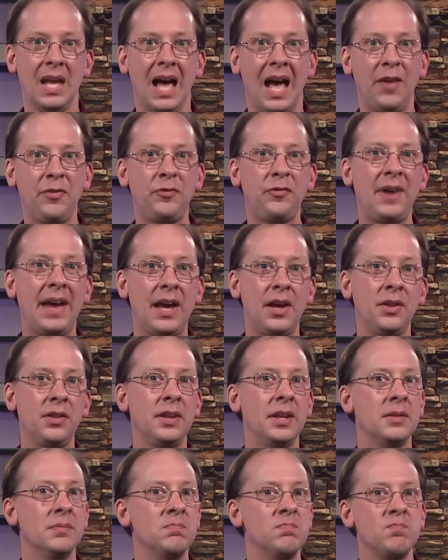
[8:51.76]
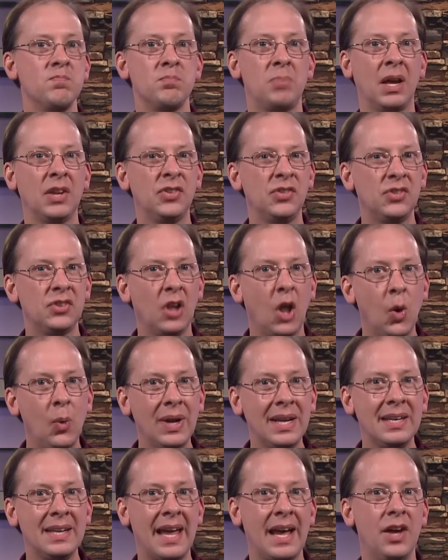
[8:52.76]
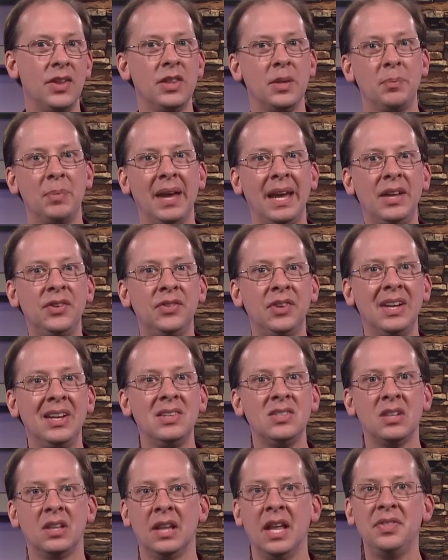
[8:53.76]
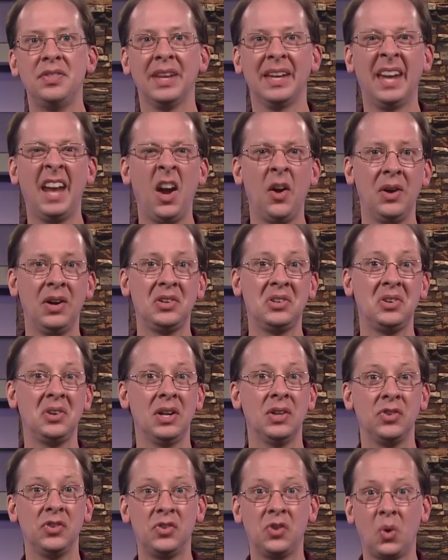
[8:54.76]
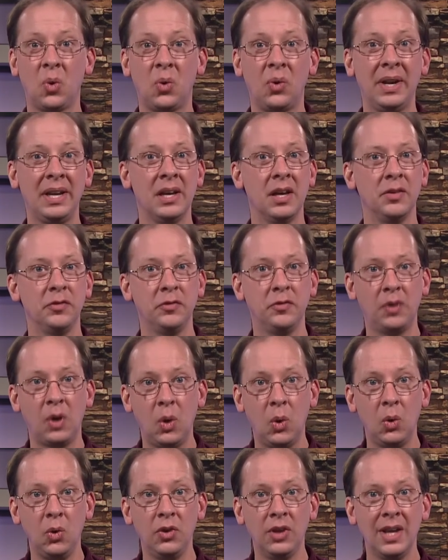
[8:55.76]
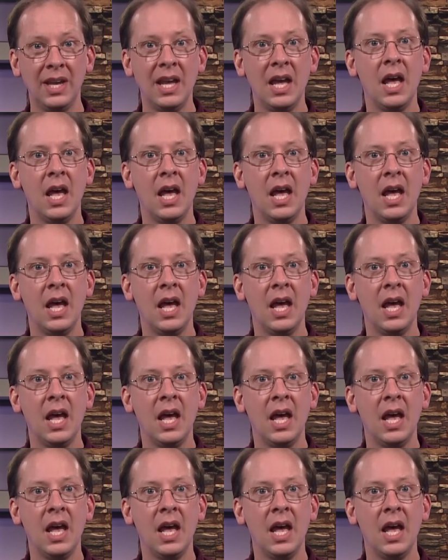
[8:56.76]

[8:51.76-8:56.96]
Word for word: I found that by slowing down the pacing to let the character and story unfold,